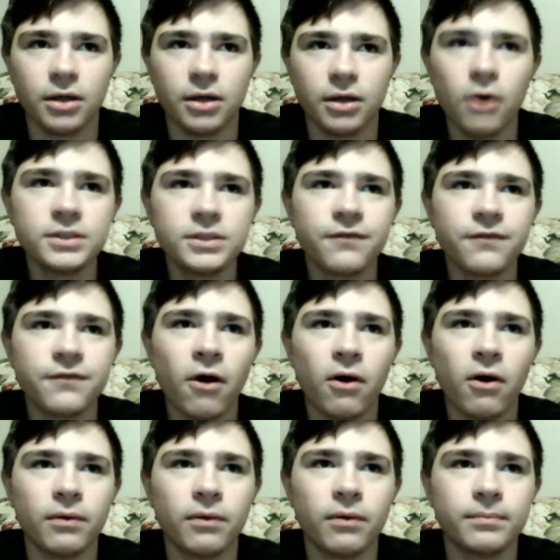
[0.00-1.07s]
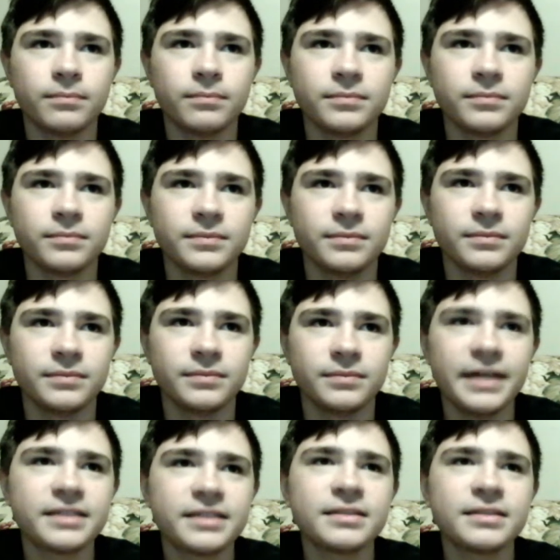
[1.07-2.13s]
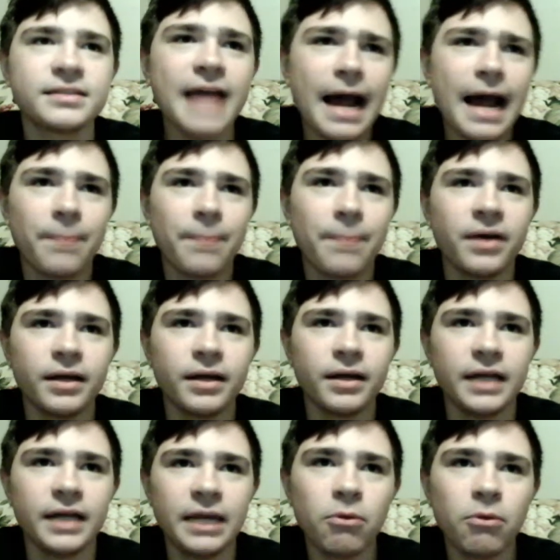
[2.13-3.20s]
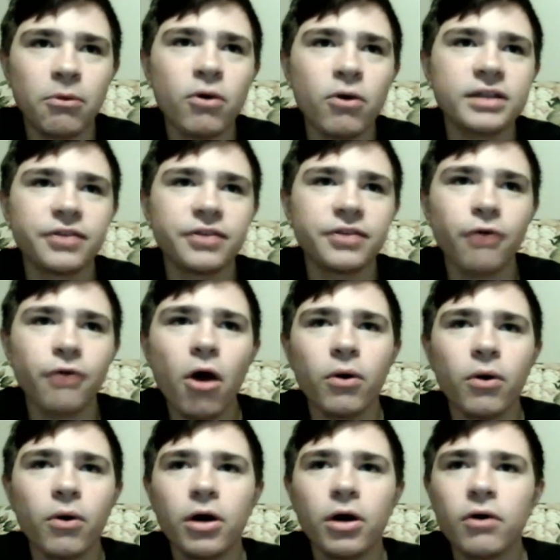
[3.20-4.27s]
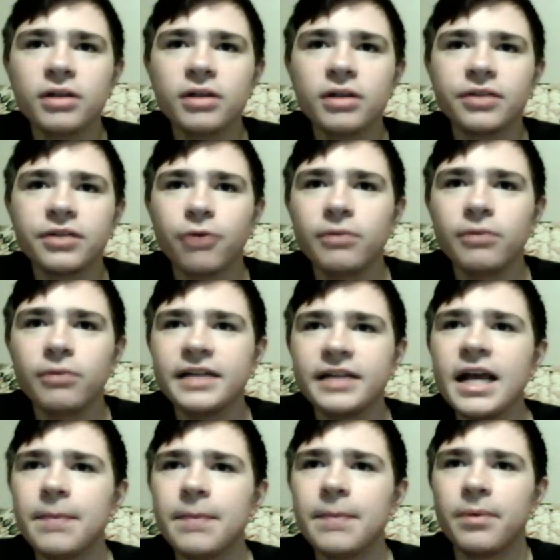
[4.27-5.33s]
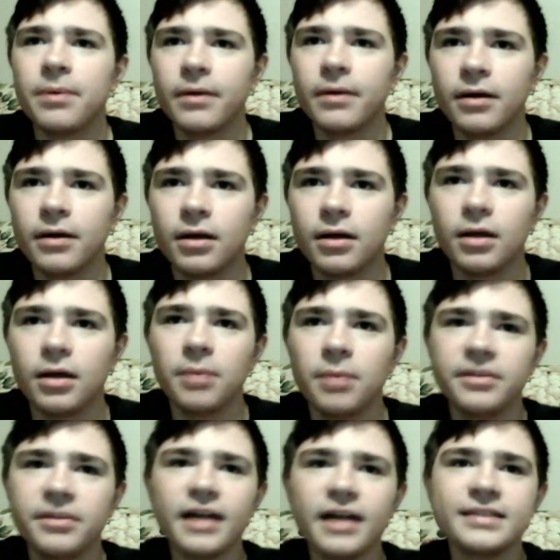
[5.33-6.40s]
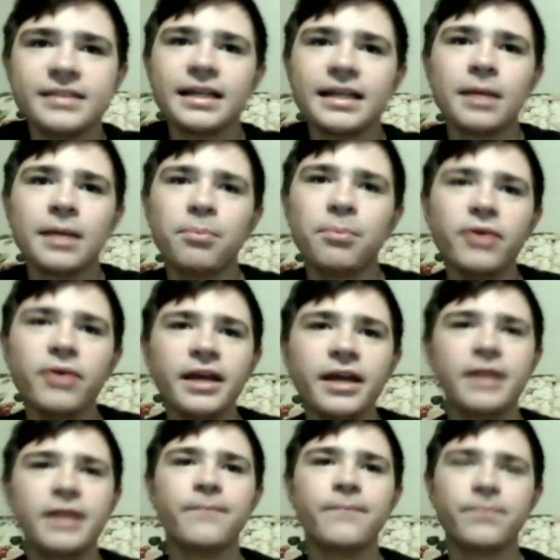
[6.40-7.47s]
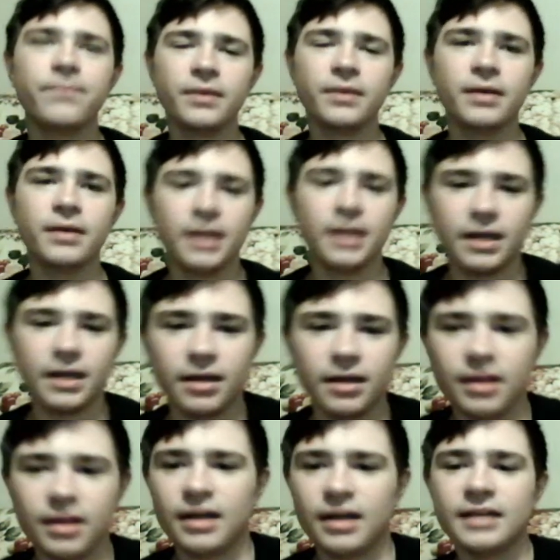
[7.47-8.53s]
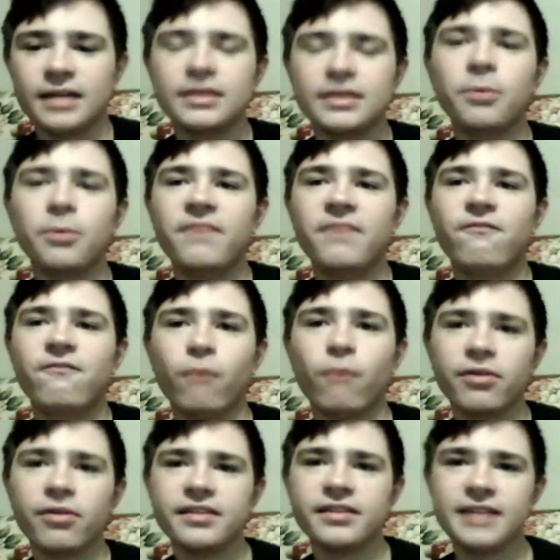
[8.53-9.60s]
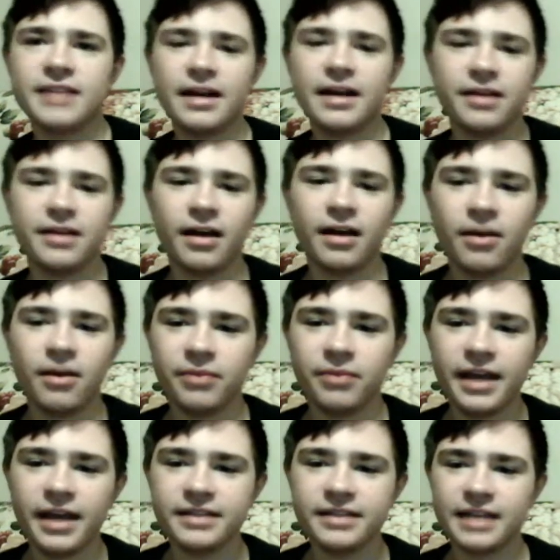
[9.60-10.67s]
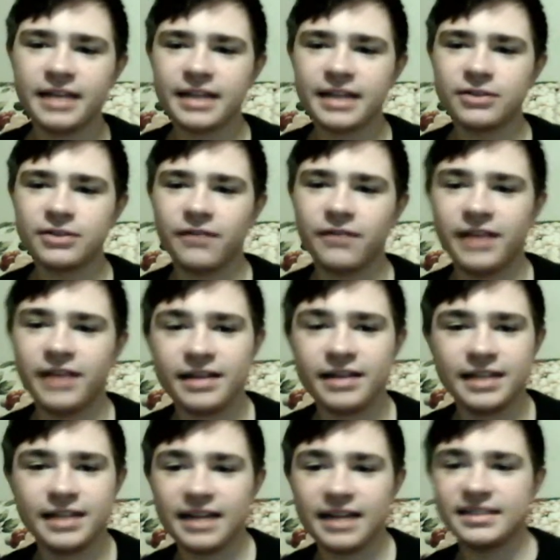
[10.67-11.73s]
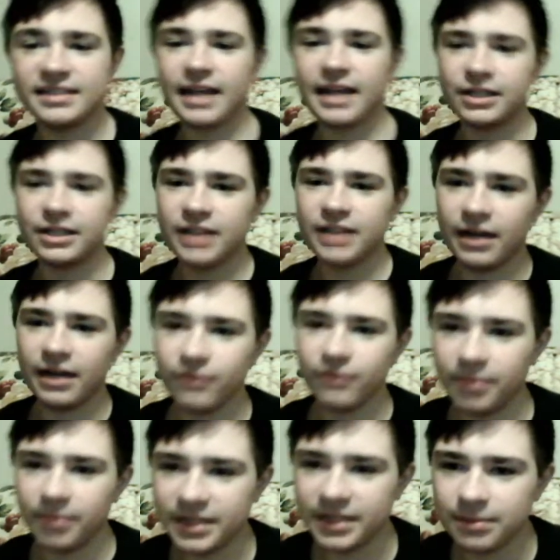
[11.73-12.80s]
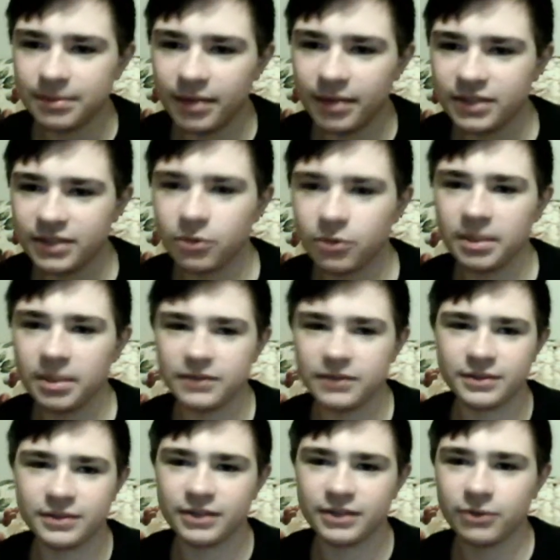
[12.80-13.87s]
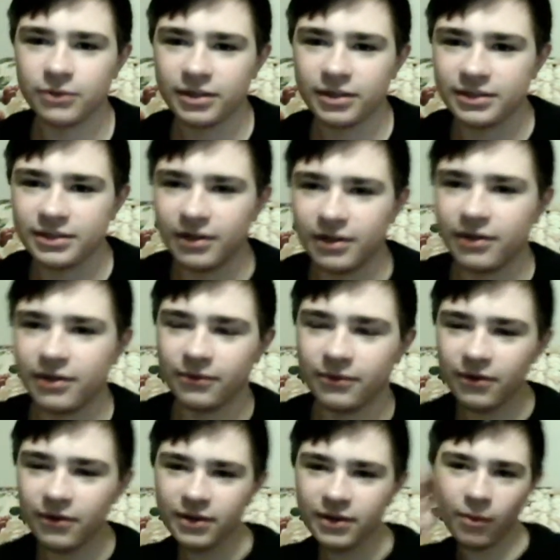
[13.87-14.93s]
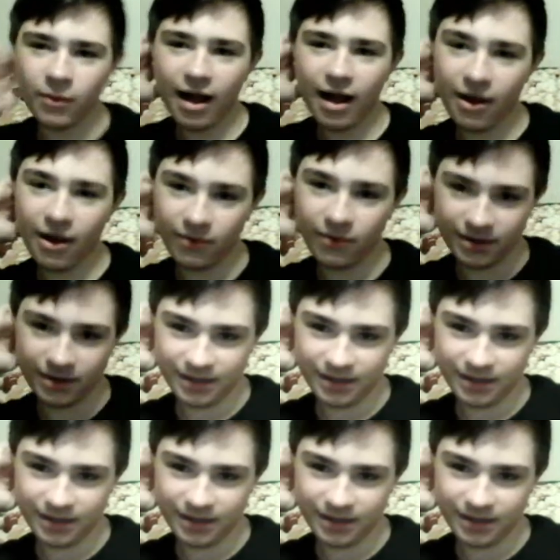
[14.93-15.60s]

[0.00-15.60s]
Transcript: Oatsfall takes a snap. He will look to throw. He'll look to throw deep. But that is incomplete. As it'll be 4th and 10 with 8 seconds left. Yes, he has to catch that from his high school place for Central Arkansas. Really? Wow.